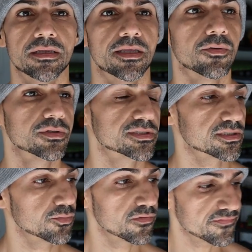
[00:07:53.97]
There were
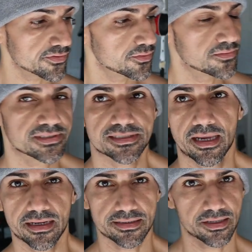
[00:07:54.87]
some reviews
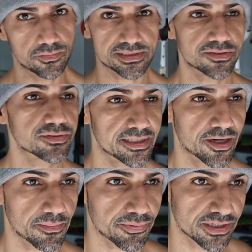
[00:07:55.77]
saying that it was losing
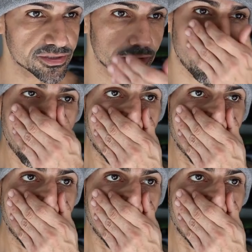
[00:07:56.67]
air pressure,